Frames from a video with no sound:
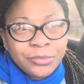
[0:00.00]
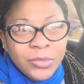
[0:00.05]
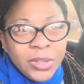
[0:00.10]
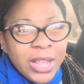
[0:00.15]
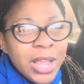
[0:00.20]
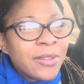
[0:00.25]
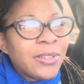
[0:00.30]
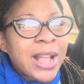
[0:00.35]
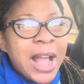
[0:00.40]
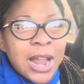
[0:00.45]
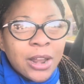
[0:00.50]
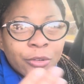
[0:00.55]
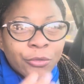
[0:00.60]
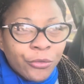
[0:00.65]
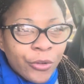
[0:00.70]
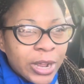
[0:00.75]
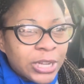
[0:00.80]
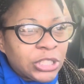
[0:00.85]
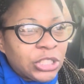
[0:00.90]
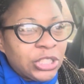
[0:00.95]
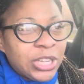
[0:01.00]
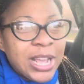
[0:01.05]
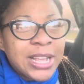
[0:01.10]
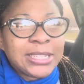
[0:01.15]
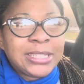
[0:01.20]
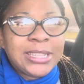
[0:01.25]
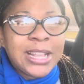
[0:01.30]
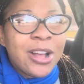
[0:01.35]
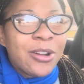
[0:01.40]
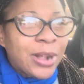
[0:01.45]
Give God a fresh
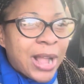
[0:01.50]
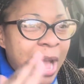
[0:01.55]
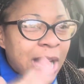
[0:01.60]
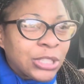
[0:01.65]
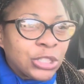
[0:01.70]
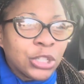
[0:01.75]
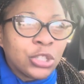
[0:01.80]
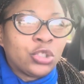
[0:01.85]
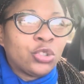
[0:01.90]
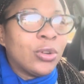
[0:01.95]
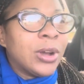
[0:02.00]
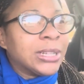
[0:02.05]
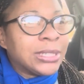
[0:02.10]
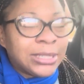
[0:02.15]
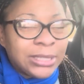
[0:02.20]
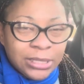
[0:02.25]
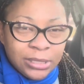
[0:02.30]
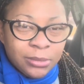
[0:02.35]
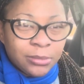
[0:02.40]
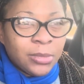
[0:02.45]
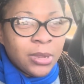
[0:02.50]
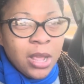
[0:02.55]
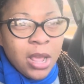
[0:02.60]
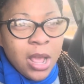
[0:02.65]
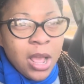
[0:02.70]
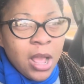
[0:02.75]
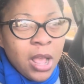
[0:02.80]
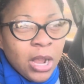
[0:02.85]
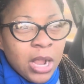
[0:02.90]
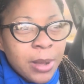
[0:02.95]
yes. Tell God you trust him.
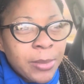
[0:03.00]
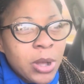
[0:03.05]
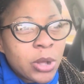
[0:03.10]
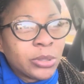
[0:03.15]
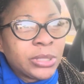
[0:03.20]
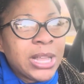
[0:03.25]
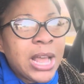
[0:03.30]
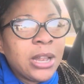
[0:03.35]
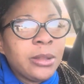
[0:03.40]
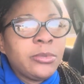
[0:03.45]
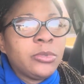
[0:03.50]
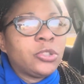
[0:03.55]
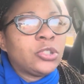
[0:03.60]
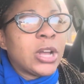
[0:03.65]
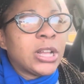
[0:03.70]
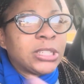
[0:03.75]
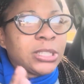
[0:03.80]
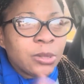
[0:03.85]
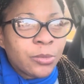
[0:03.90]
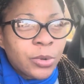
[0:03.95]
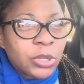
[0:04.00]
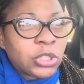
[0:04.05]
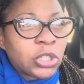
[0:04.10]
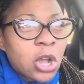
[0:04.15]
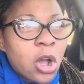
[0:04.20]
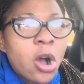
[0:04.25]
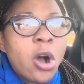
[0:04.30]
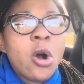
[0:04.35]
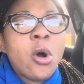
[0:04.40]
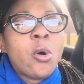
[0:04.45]
Come on, tell him you trust him with your
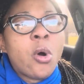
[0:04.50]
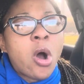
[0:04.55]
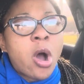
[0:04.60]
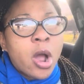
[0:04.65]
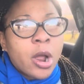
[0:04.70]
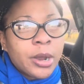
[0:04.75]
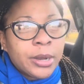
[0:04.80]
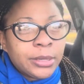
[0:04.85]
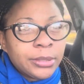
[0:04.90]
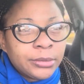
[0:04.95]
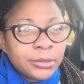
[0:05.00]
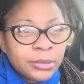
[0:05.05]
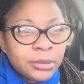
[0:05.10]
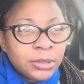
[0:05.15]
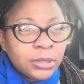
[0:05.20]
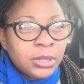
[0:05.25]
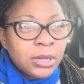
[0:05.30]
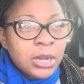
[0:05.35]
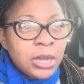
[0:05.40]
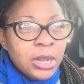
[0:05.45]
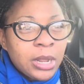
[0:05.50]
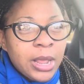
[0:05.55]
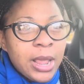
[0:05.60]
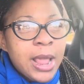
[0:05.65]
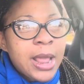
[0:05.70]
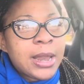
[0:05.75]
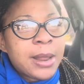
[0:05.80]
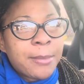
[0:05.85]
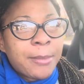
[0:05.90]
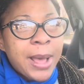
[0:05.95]
whole heart.
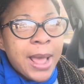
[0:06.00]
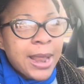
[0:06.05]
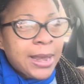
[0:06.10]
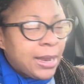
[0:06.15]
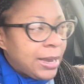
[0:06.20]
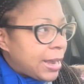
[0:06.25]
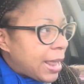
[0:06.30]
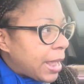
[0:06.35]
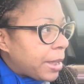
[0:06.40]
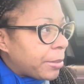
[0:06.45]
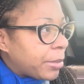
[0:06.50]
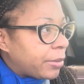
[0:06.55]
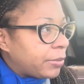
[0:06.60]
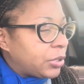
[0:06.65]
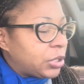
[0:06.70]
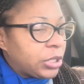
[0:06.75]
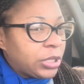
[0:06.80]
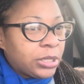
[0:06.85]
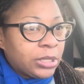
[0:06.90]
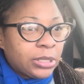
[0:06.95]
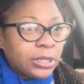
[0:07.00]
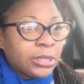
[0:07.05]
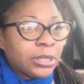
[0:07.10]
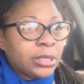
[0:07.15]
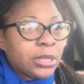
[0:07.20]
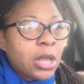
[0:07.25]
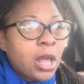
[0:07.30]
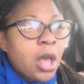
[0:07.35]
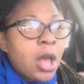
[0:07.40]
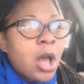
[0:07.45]
In the mighty name of Jesus.